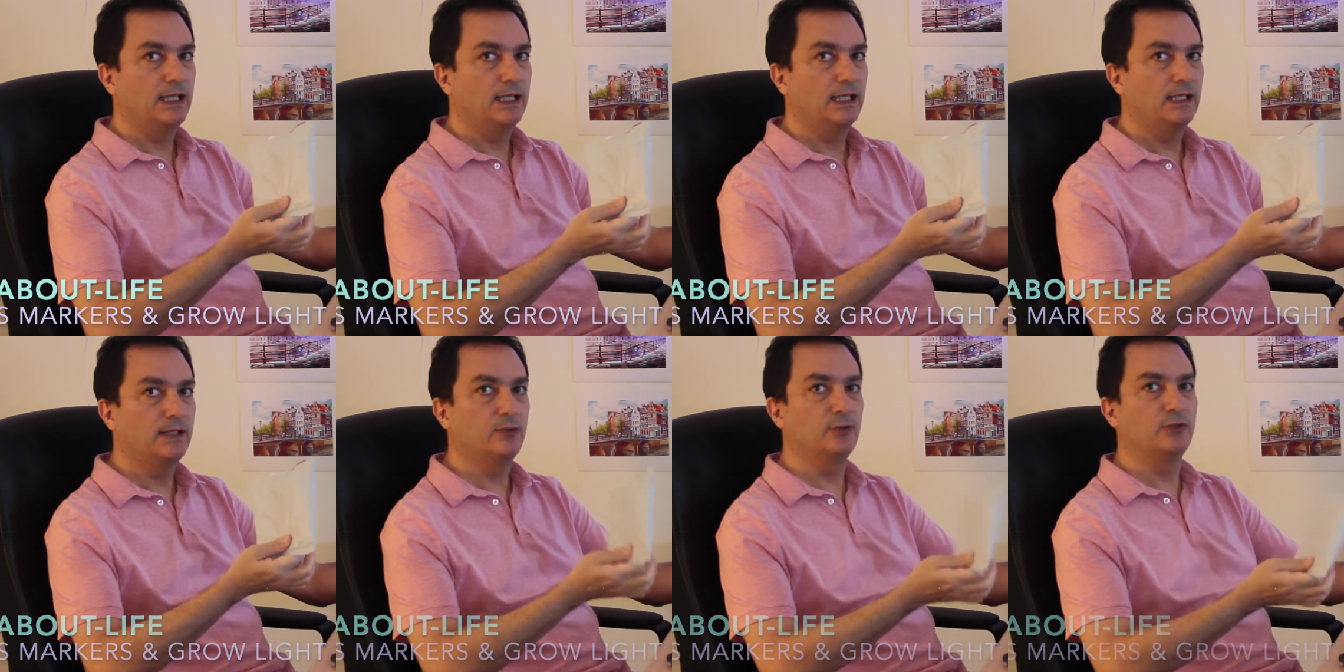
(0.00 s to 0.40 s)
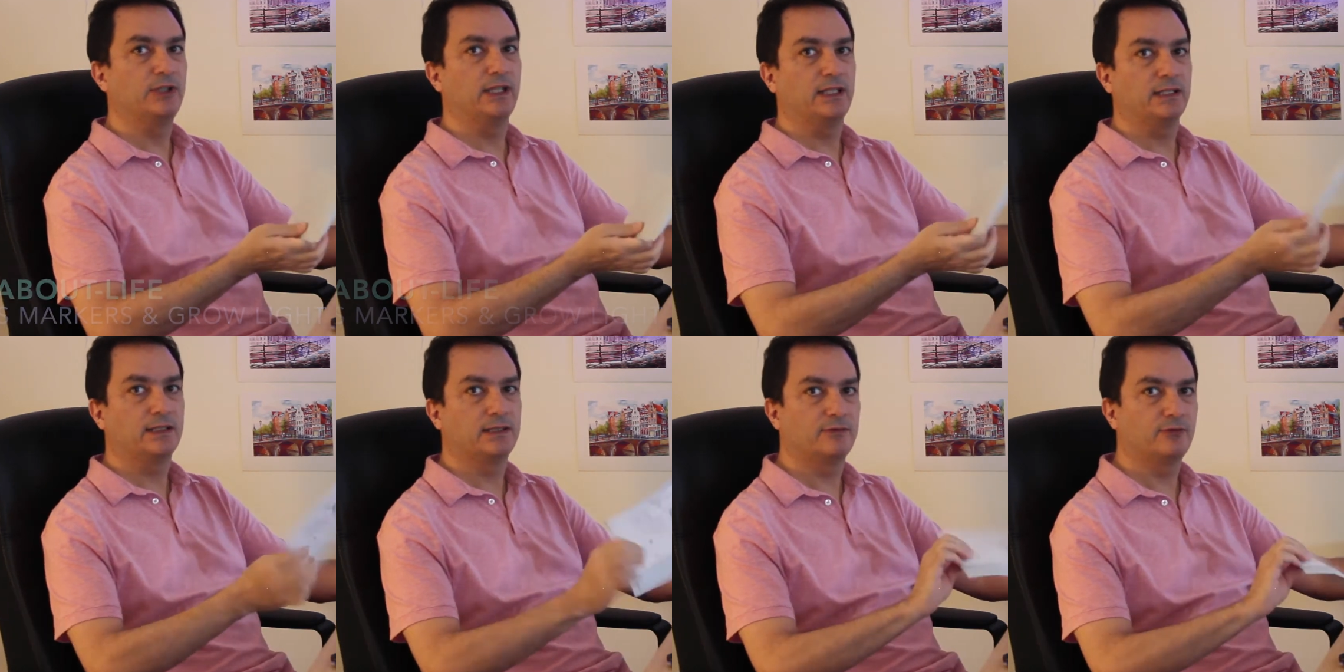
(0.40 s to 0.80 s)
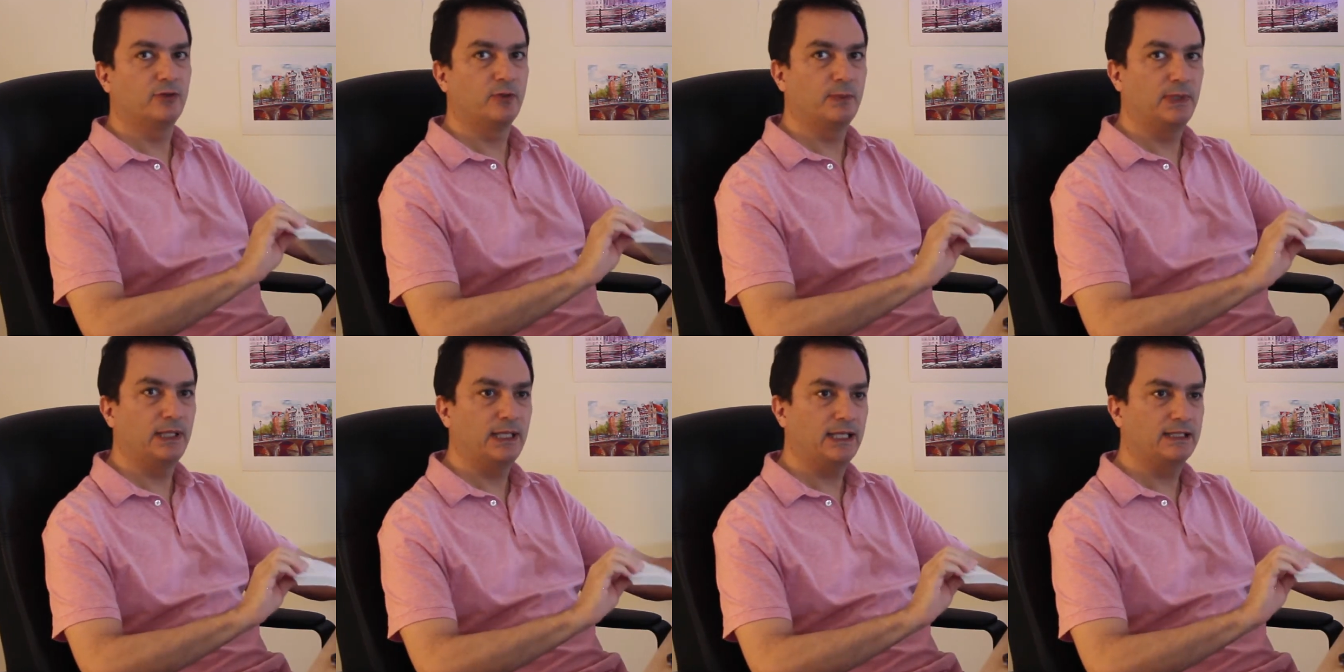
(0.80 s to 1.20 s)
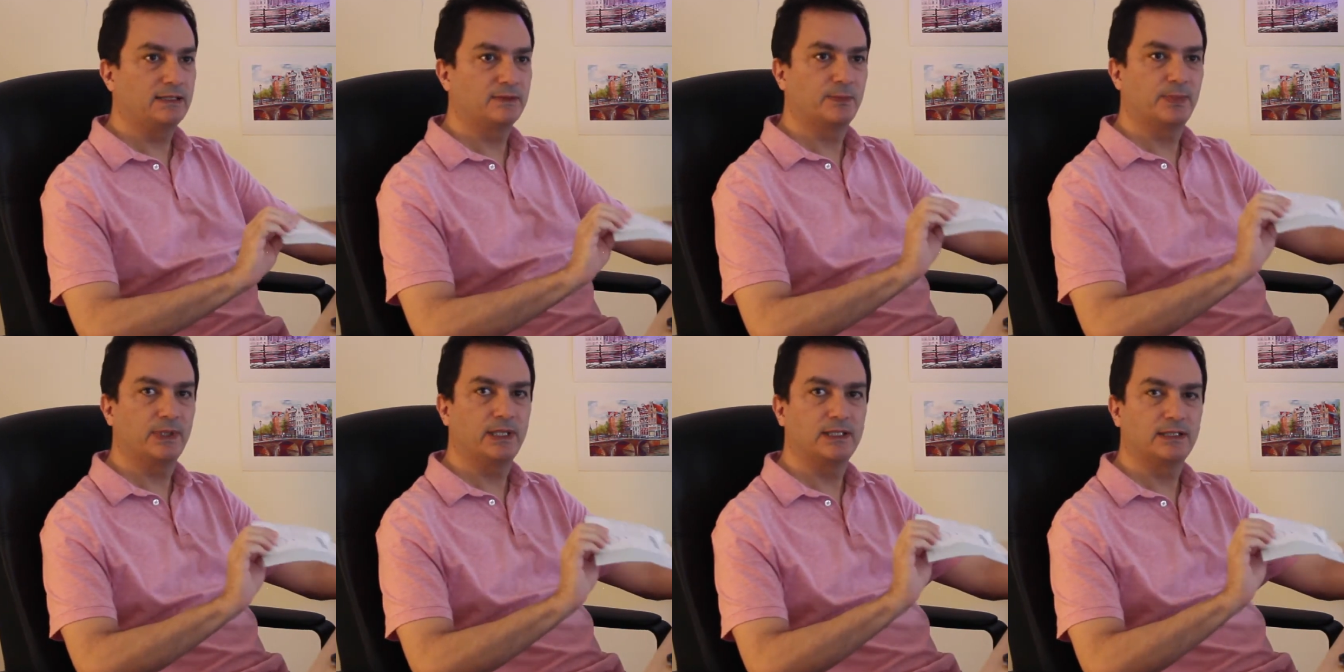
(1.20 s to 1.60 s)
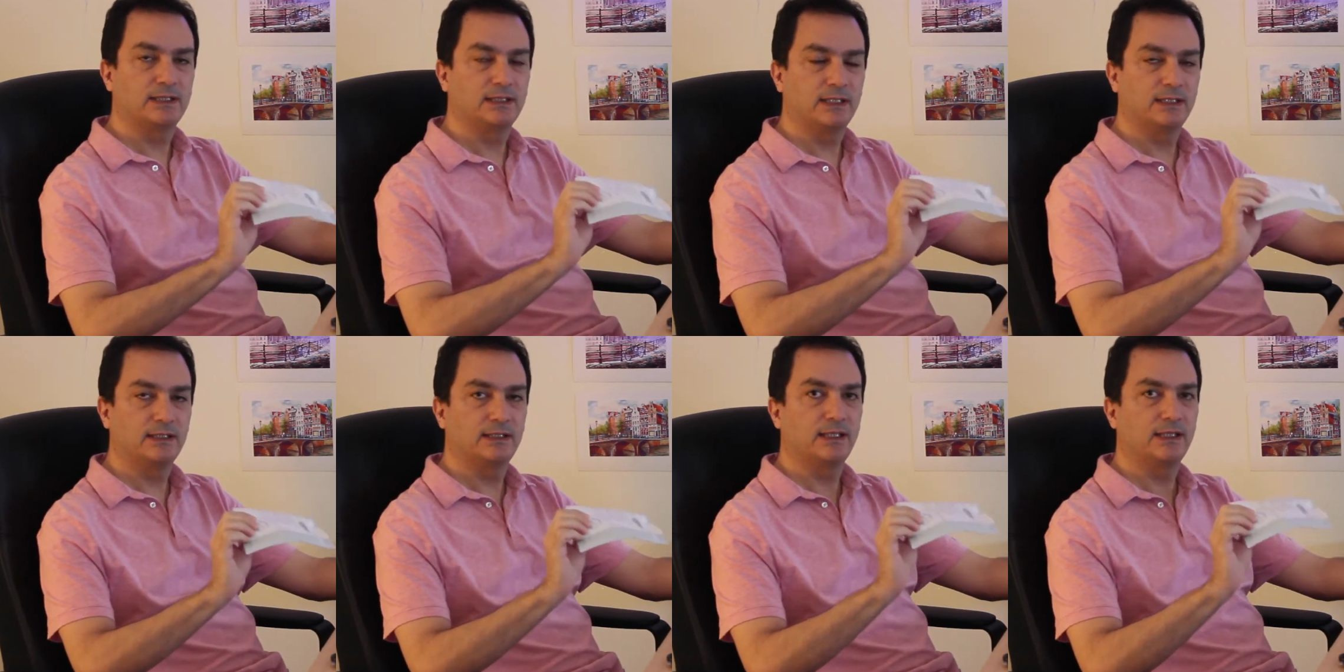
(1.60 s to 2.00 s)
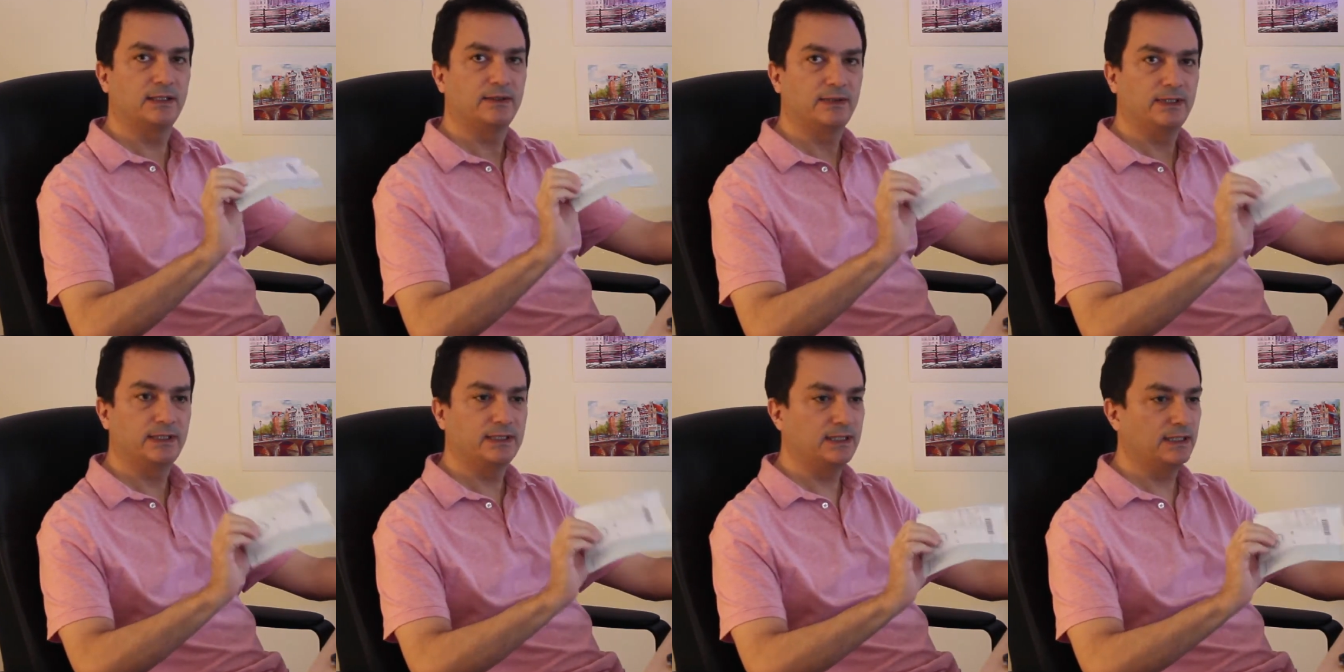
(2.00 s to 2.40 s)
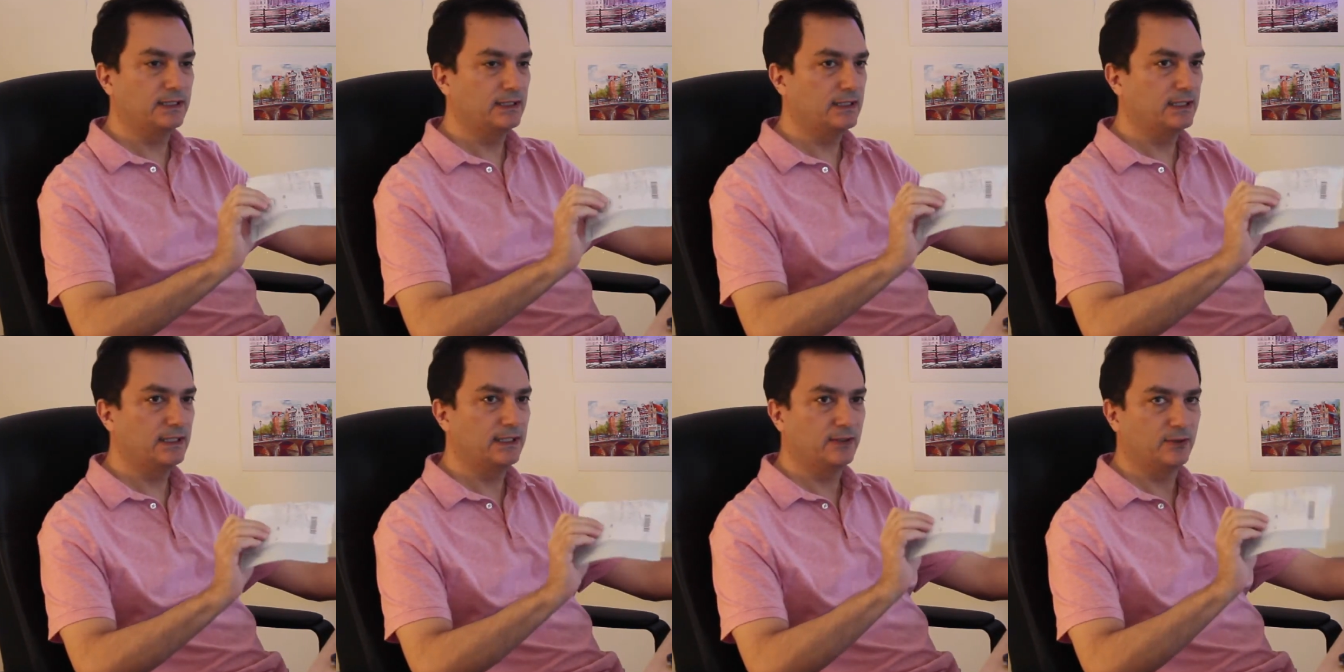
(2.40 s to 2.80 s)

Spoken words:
goodies from AliExpress that I recently